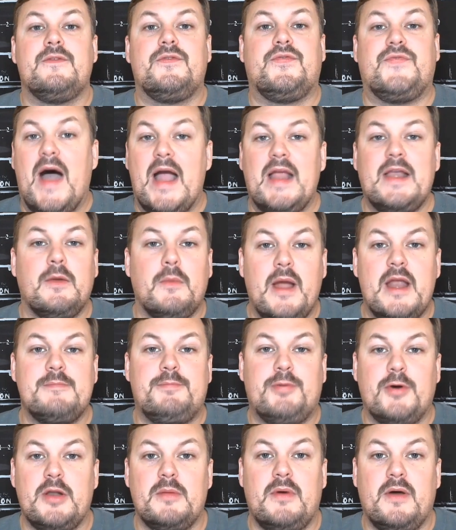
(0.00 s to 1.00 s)
find a way
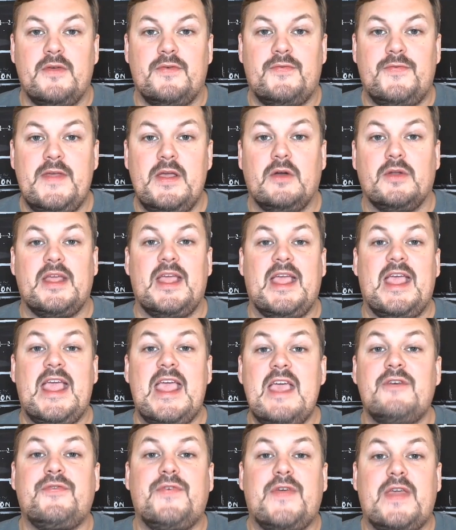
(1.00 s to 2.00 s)
to put him on the field
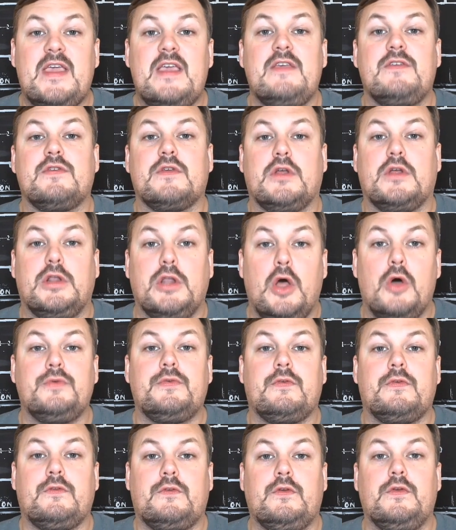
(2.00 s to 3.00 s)
if he's
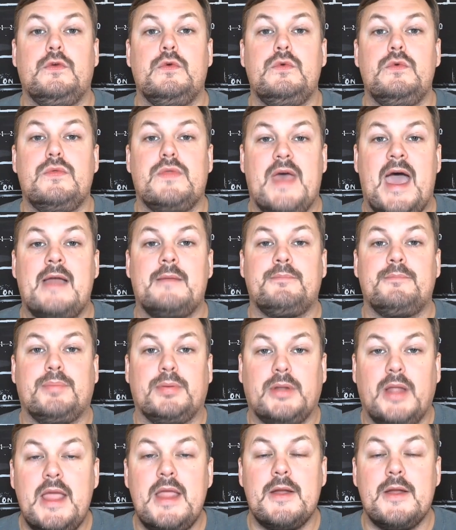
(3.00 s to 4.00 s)
close to that
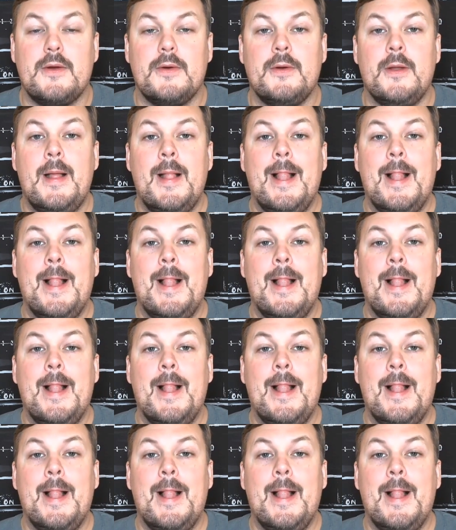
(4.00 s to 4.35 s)
player.